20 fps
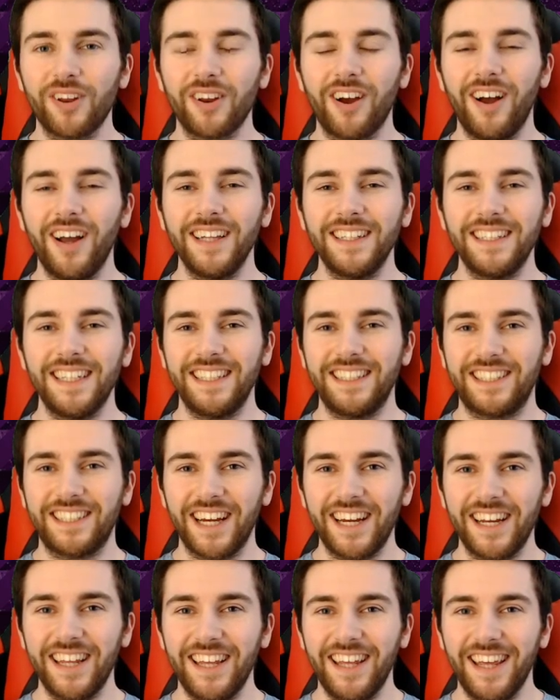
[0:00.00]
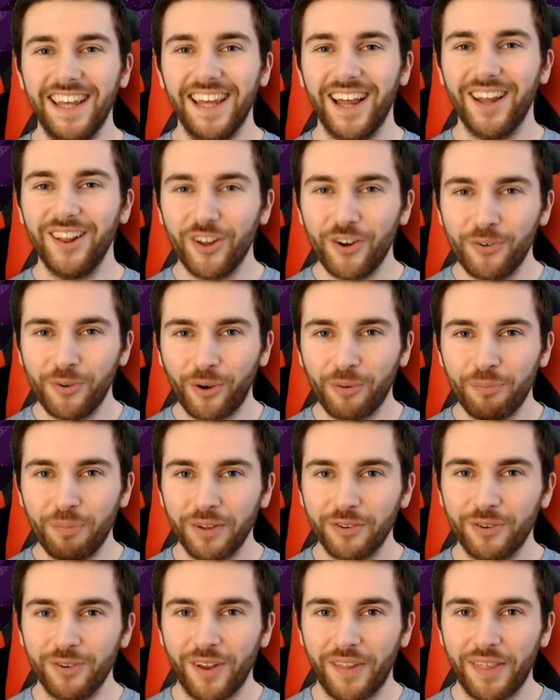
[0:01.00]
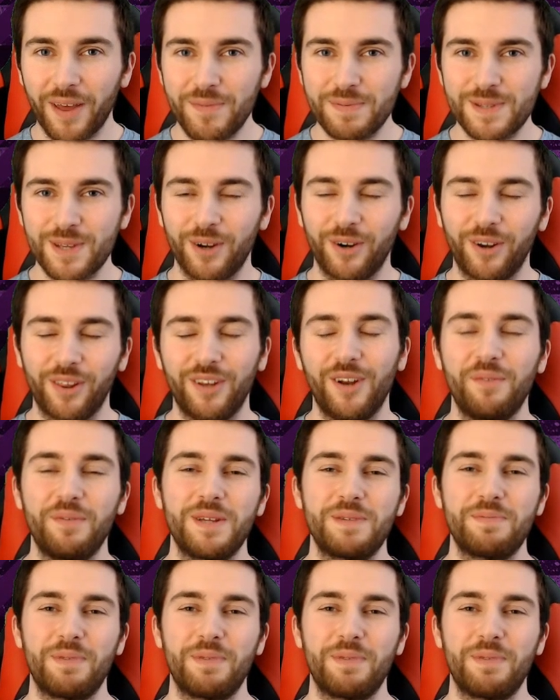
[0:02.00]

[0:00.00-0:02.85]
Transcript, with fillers: good guys, it is JD here, hello, welcome back to another episode of the No Money